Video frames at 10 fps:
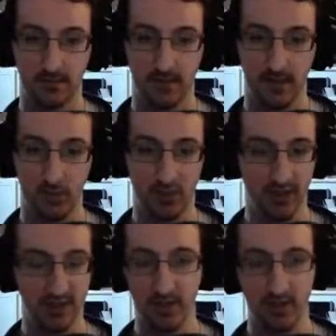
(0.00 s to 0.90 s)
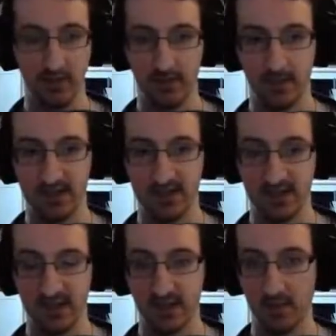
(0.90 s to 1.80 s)
it won't actually do anything because it's
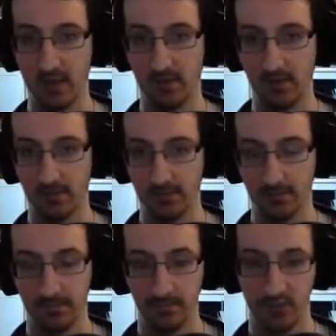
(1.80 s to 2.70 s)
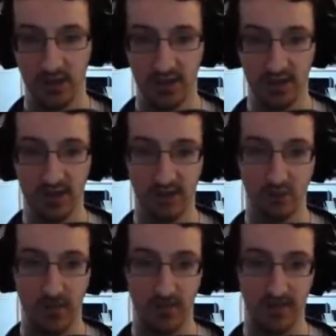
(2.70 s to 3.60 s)
actually a grapple. So you actually need to
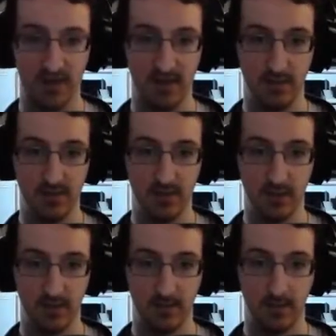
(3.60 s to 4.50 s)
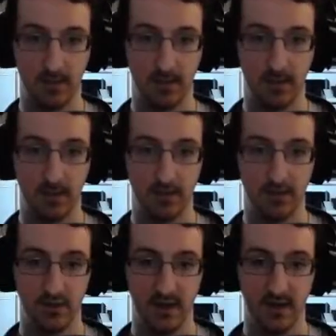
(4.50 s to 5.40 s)
grab onto the enemy to do it. So
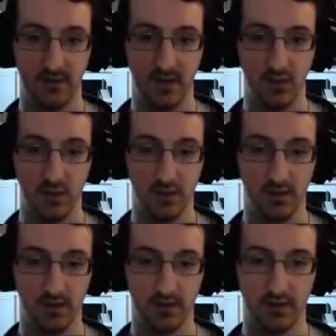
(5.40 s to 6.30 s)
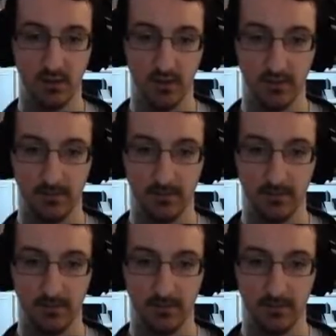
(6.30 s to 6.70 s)
again, if I go in close and do it,